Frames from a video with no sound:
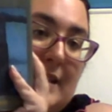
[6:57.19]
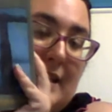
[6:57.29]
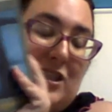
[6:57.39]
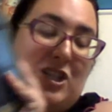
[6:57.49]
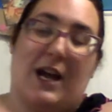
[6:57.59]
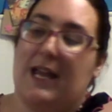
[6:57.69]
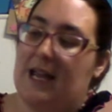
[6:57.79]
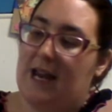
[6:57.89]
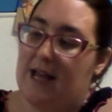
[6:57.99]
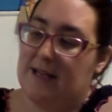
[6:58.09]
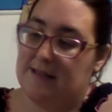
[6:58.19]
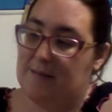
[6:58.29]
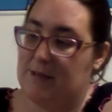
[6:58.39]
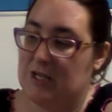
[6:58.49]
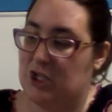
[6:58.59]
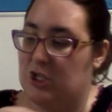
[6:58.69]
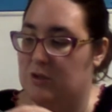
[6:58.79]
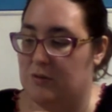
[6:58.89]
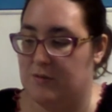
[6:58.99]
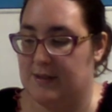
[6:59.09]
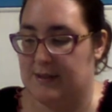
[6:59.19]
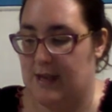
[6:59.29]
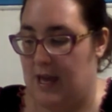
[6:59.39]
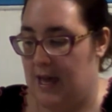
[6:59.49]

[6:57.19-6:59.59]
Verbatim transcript: dust jacket has some issues,